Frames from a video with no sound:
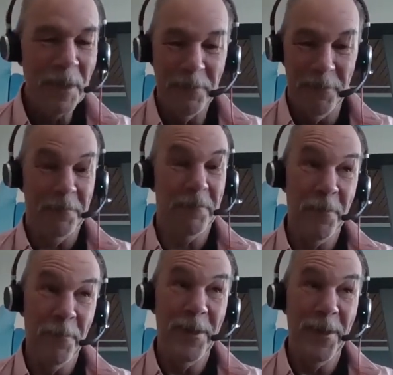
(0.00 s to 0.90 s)
just
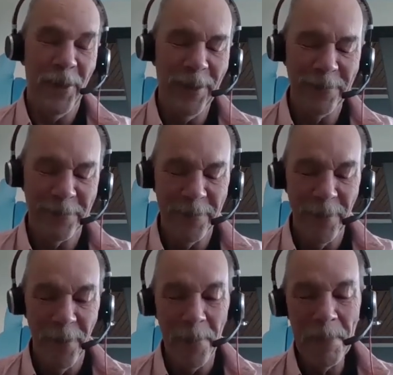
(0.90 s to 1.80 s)
the way things
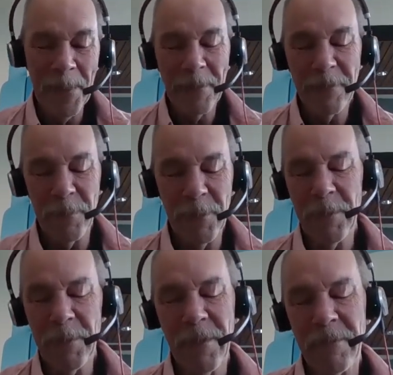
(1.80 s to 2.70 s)
go. So we
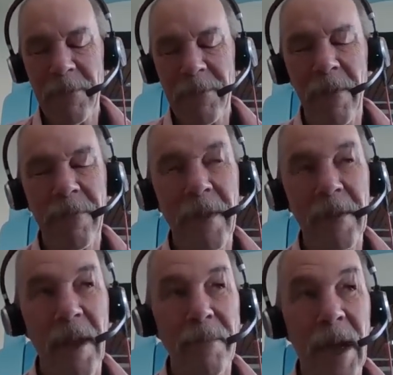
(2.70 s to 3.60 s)
always have to find
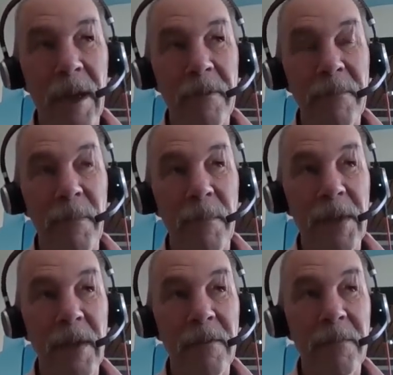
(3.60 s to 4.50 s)
that balance. But
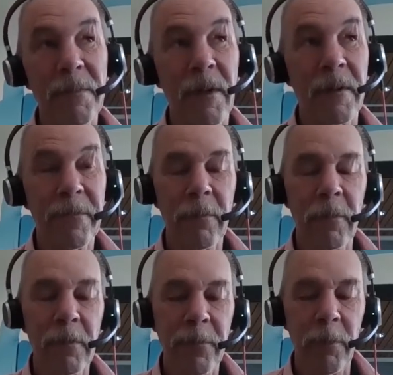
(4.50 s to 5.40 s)
because we've got
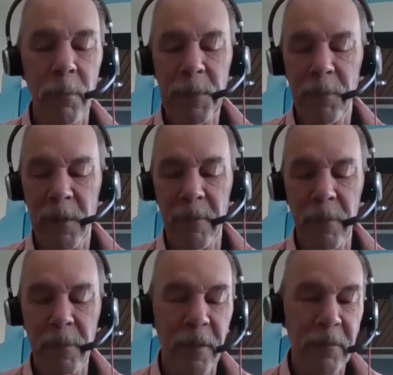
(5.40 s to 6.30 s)
fewer and fewer people
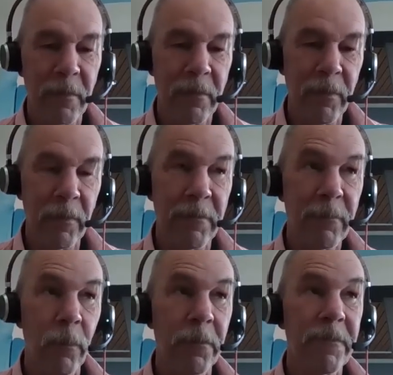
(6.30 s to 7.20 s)
covering things at the very
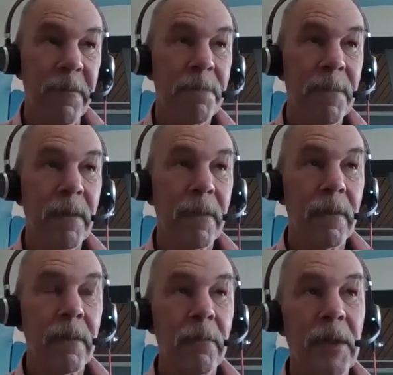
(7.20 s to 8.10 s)
source,
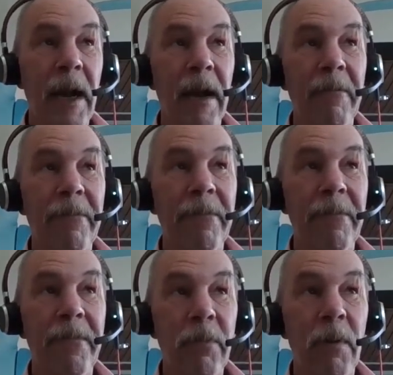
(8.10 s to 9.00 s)
we have
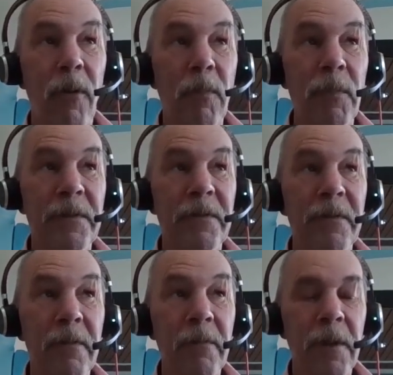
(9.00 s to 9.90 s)
fewer
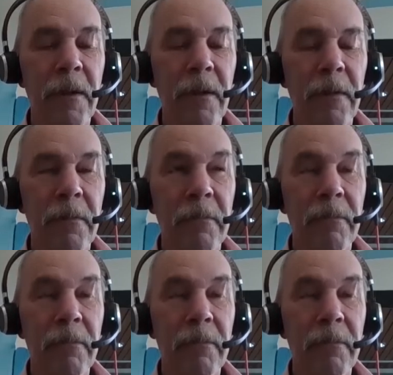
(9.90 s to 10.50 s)
moments where